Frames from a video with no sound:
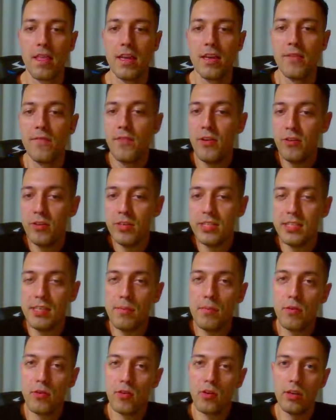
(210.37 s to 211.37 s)
Very
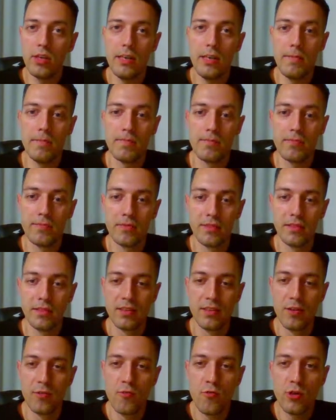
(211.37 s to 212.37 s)
similarly,
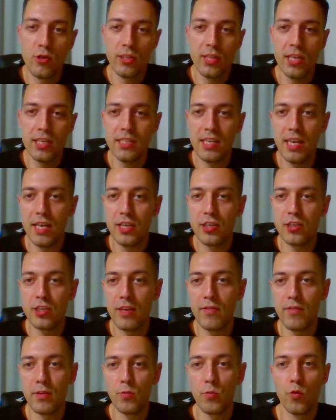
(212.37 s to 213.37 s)
rook takes
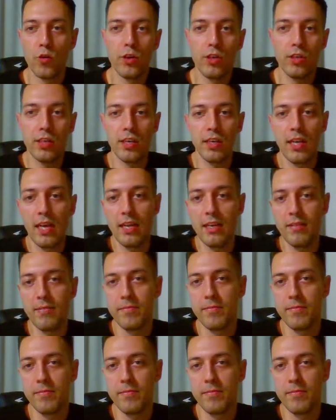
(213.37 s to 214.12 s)
h7 work again.